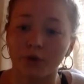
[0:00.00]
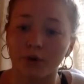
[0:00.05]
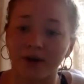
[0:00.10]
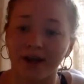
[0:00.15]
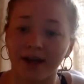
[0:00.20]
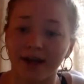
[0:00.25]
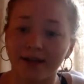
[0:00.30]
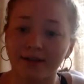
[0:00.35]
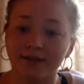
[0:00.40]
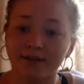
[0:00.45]

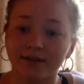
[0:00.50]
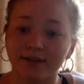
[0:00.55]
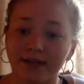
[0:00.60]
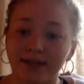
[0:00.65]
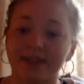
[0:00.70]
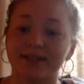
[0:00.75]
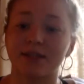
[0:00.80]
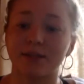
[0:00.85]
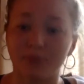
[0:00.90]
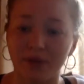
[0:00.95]
it,
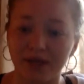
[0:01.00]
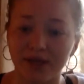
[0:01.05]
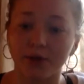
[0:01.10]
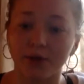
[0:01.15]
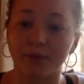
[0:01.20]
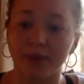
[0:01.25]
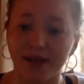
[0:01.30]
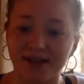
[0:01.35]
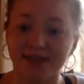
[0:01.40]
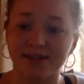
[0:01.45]
like to be your
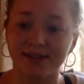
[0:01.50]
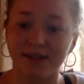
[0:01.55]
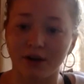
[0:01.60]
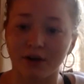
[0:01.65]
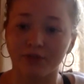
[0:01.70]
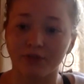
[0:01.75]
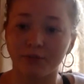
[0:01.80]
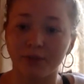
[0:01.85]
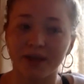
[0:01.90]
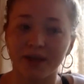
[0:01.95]
best self,
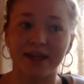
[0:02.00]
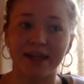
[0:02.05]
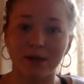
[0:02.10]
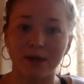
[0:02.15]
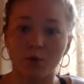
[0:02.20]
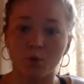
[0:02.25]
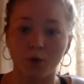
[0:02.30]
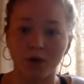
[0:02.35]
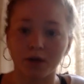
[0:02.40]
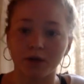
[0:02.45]
but it
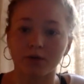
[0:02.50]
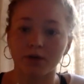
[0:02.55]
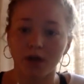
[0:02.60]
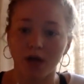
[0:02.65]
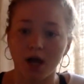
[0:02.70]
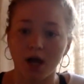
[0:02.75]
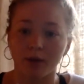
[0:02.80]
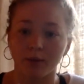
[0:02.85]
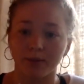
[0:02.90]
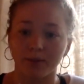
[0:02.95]
will
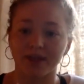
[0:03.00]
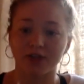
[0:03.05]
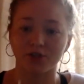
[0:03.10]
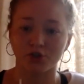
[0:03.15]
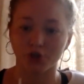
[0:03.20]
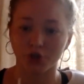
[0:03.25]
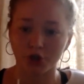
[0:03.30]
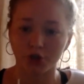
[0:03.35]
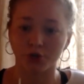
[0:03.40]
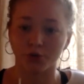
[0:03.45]
come. It's
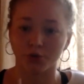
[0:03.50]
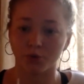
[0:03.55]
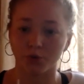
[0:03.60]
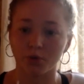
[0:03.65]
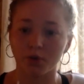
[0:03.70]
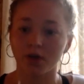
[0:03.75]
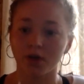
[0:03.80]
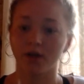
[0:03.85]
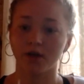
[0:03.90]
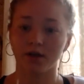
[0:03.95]
you.
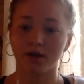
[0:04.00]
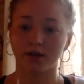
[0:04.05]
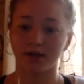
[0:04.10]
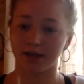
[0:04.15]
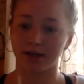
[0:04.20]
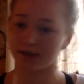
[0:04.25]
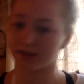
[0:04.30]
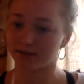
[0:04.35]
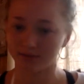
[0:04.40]
Like